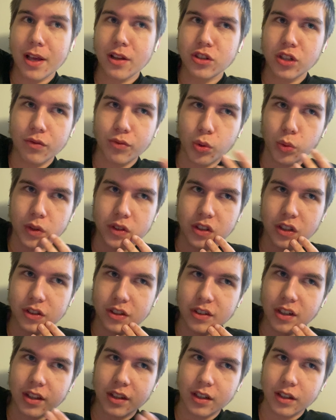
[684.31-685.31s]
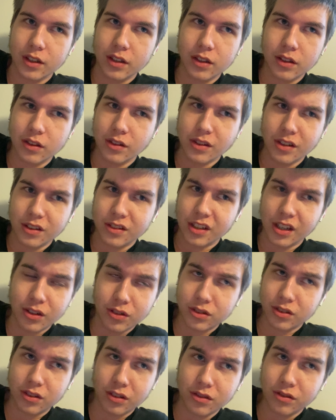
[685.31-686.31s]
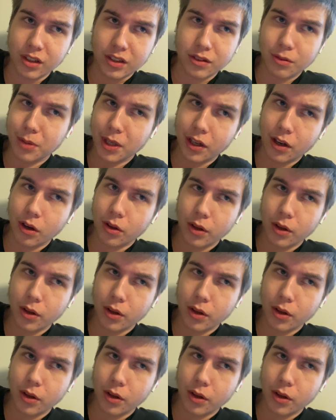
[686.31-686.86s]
G Fuel would just see the tiers list and be like, oh,